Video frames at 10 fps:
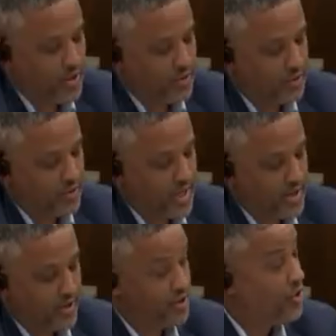you
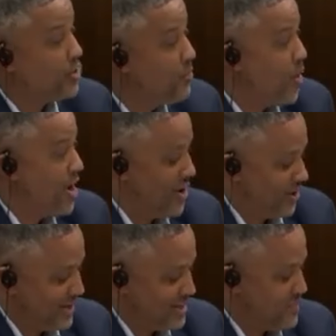that your
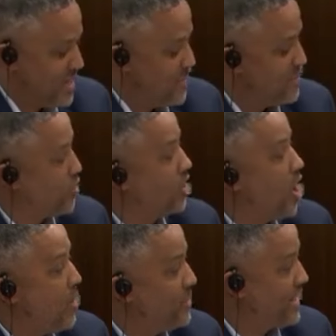turmoil is becoming more
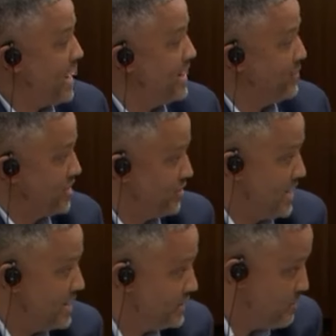complicated with your
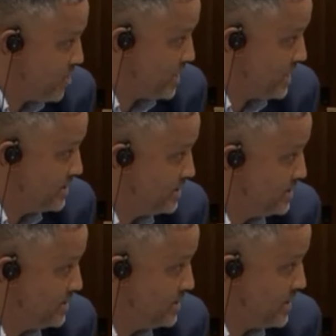testimony.
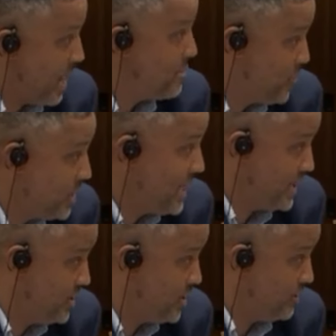I would put
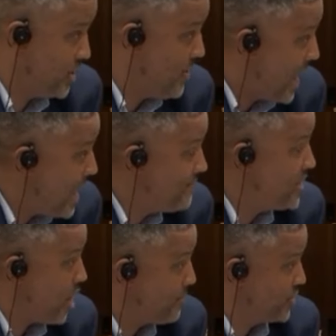that to you. You
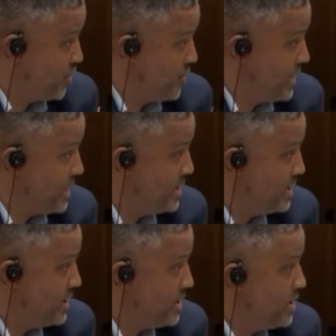have the opportunity
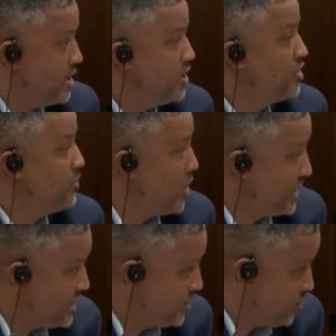to
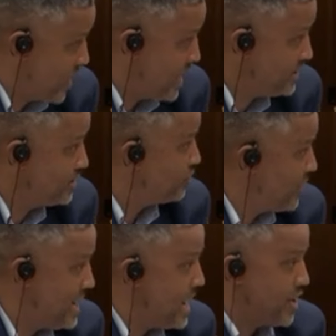put this to rest
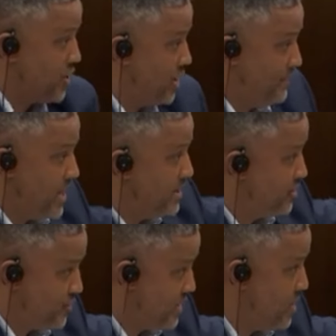right now. You could have done
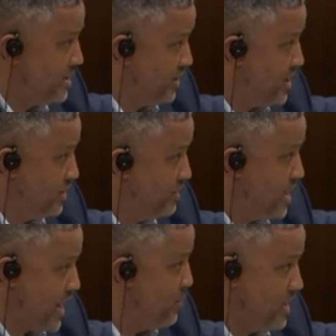it 3 months ago.
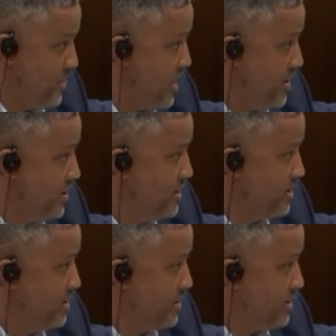I don't want to be here.
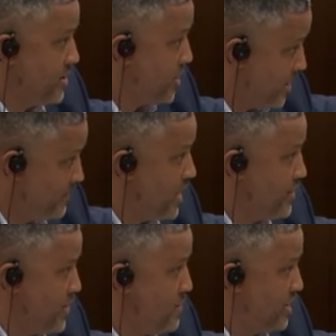You could have done
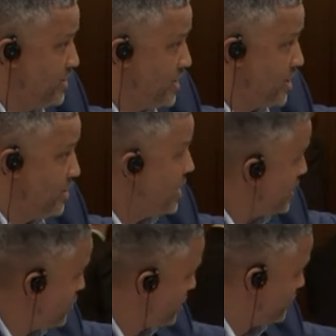it 3 months ago.
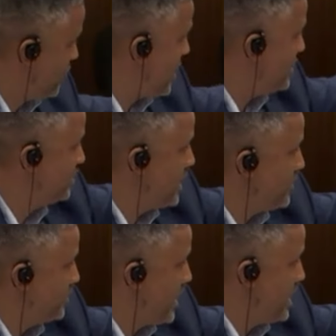You could have brought out the
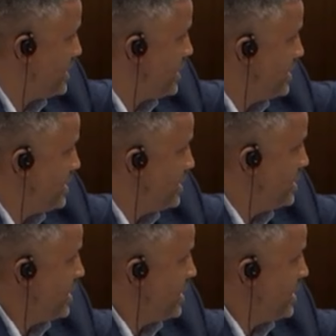other Randy,